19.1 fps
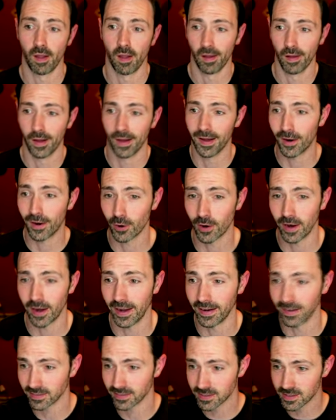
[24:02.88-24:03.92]
All right,
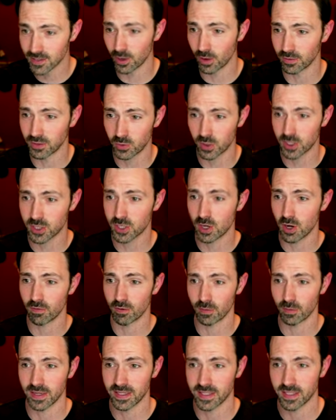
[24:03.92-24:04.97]
so I've switched over to
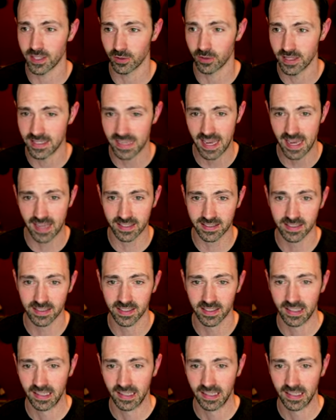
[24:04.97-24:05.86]
my Series X.